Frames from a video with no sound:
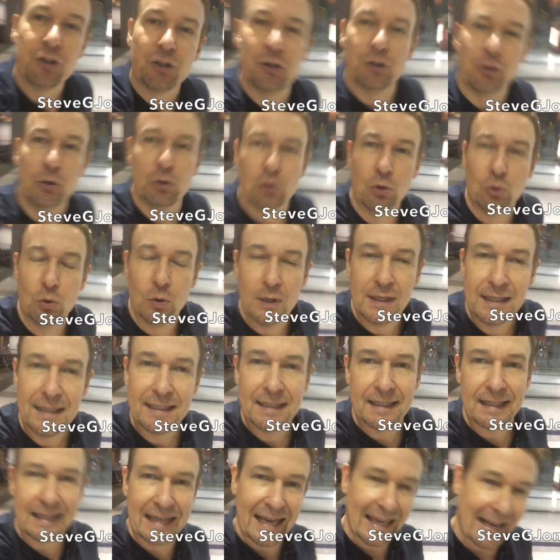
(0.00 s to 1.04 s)
to
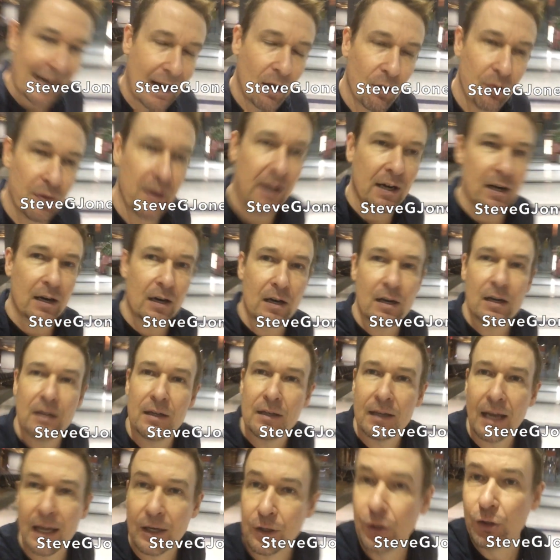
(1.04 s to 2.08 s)
get out there
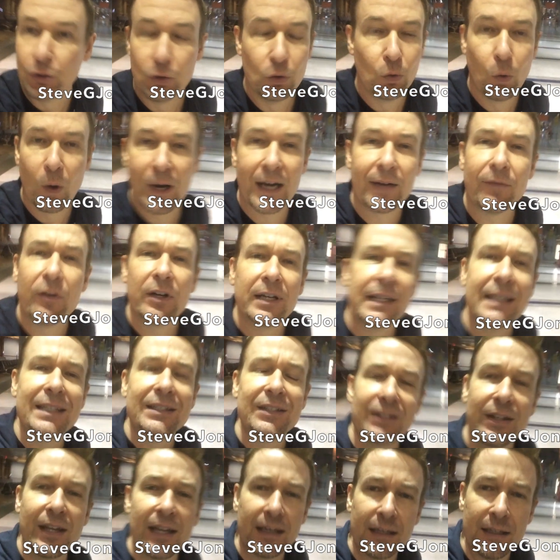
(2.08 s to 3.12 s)
and do whatever it
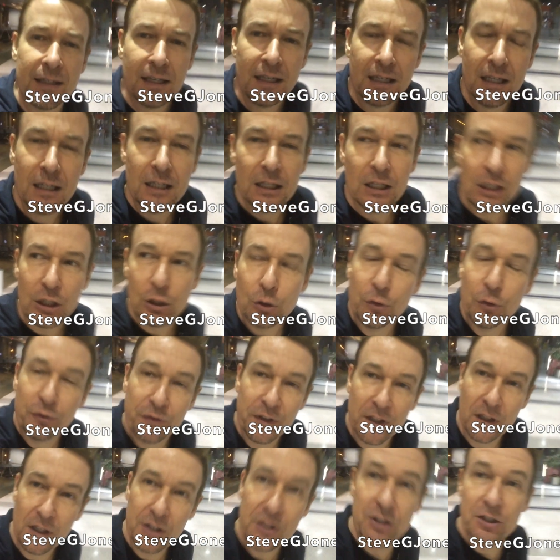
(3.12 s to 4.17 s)
is that you
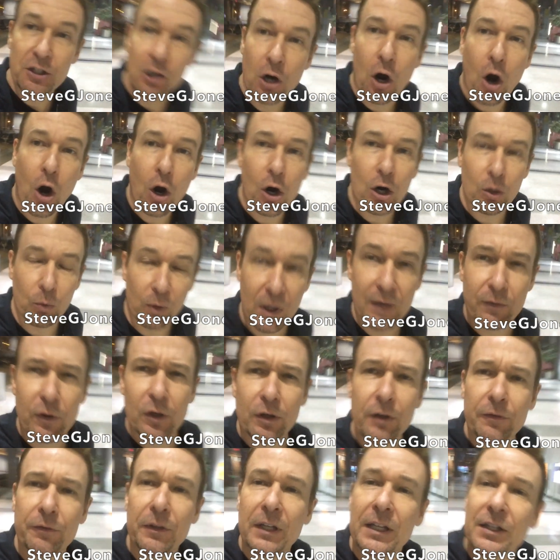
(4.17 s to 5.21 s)
feel is in your heart,
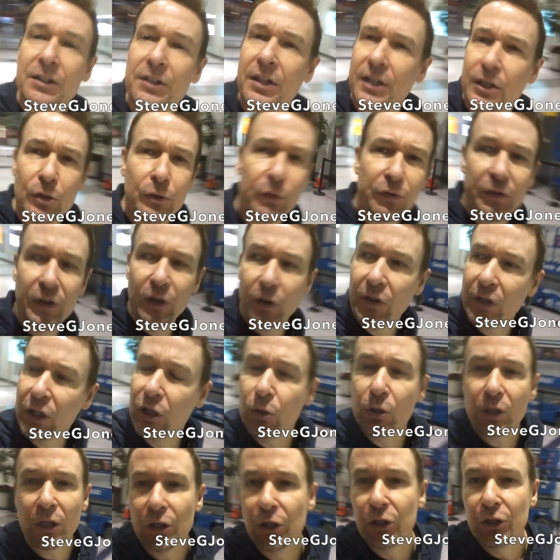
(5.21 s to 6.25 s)
whatever it is that you feel that
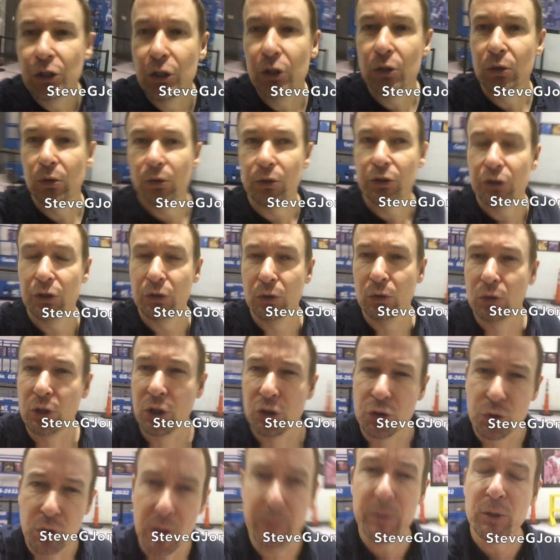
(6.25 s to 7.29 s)
you can do to
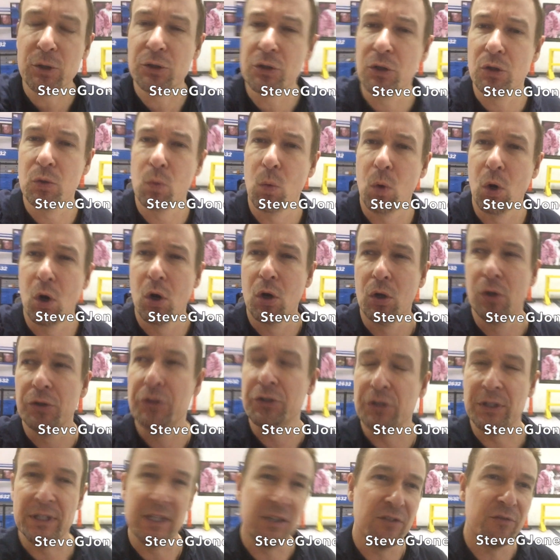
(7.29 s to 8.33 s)
contribute to the world,
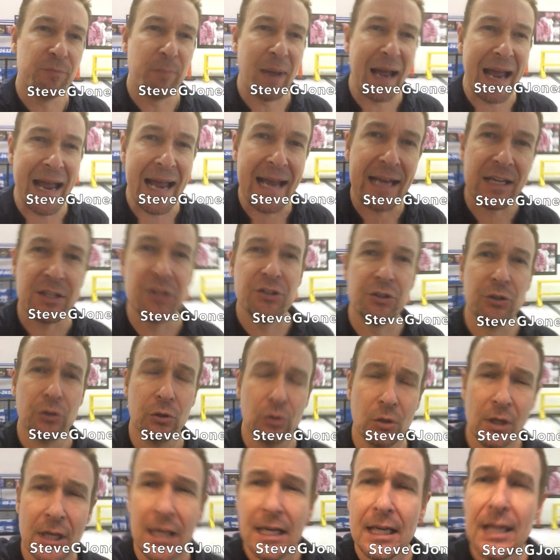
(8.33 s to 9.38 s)
to give back,
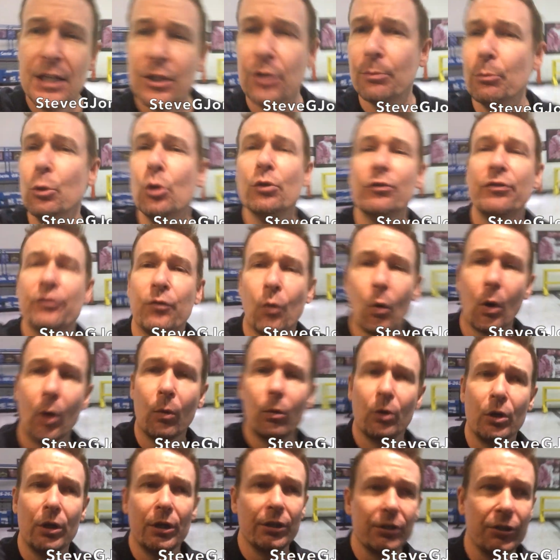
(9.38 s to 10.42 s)
to move
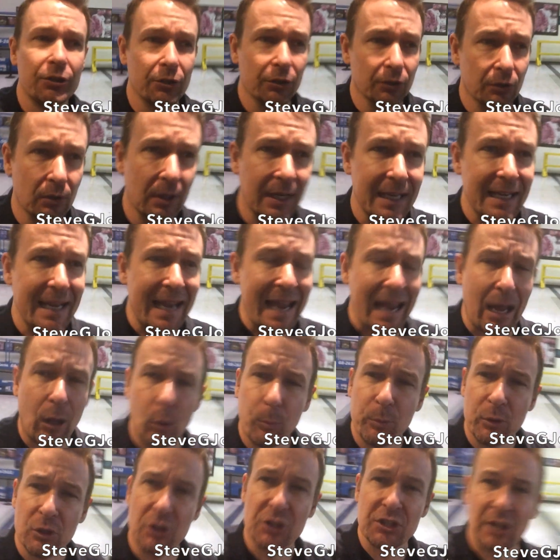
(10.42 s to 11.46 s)
forward, to
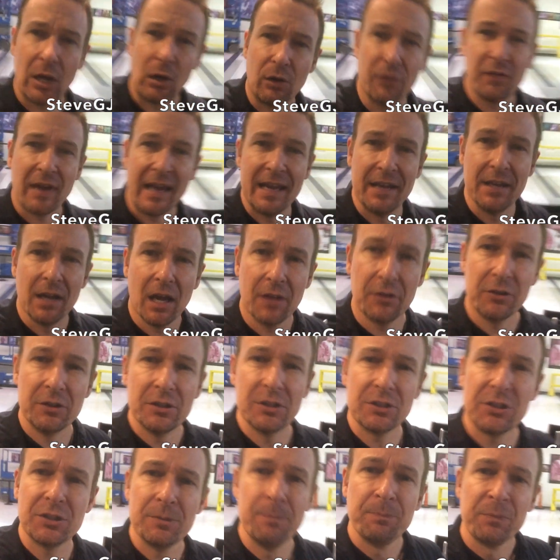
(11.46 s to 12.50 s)
help yourself and
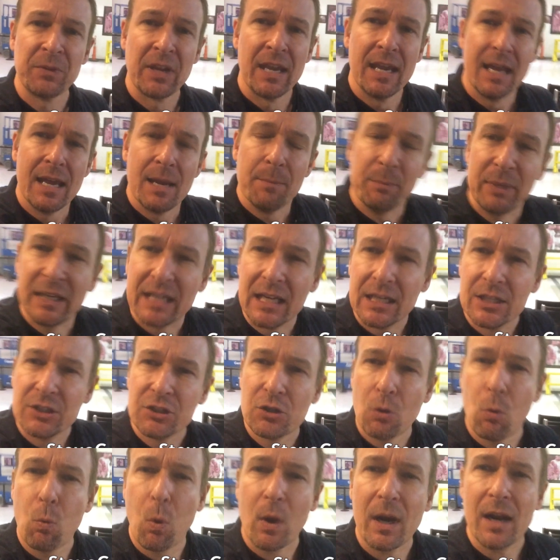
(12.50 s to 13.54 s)
others. Because
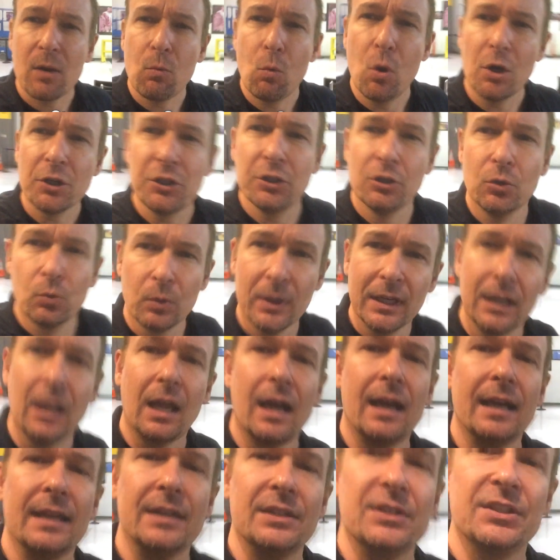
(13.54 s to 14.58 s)
what I want you to
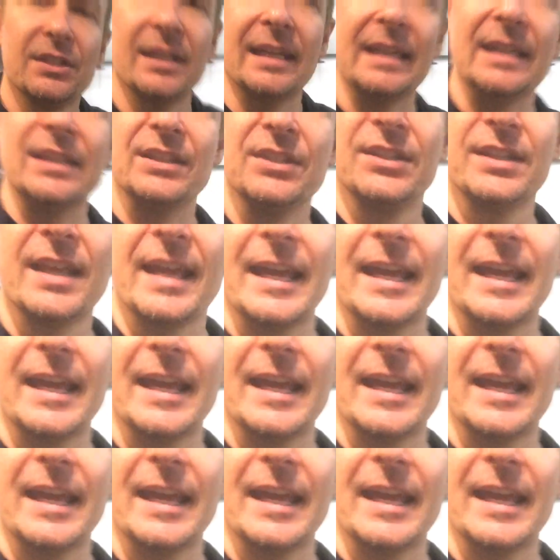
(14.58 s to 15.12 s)
realize is